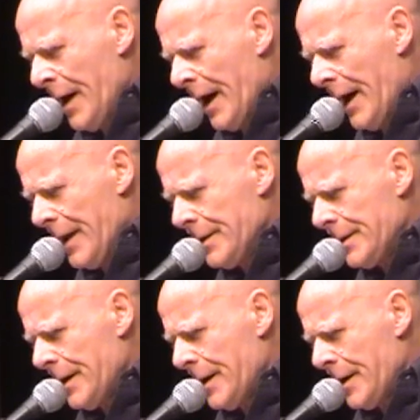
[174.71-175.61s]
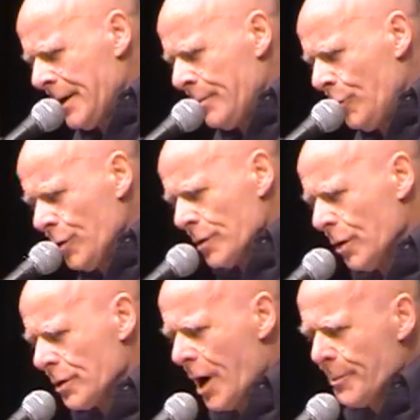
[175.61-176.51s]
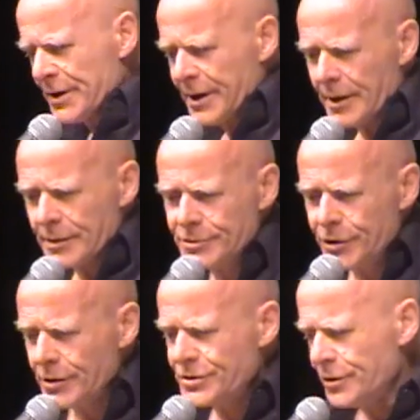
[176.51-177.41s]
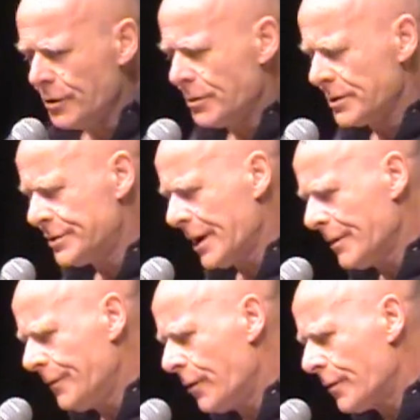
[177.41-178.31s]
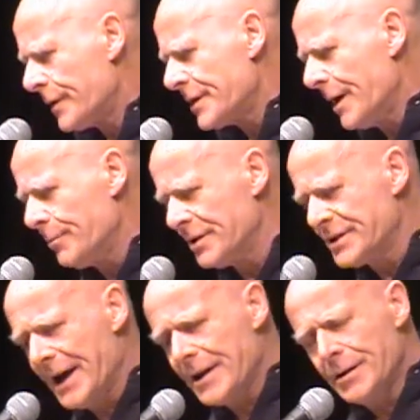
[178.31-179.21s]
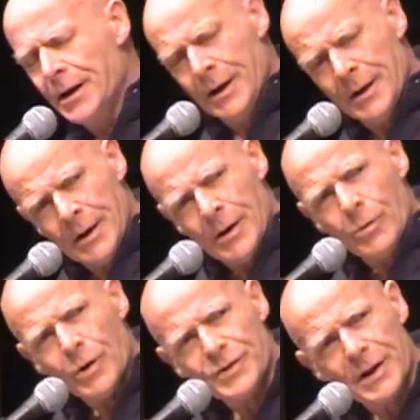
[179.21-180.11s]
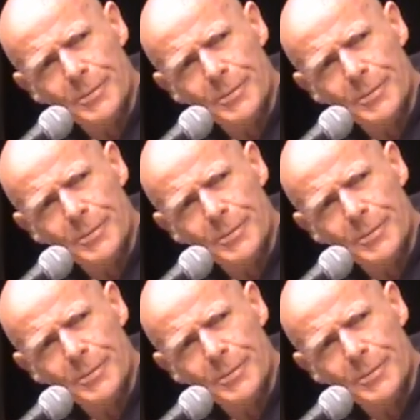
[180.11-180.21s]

And more than one commentator, Jon Snow on Channel 4, for example, said, wasn't it an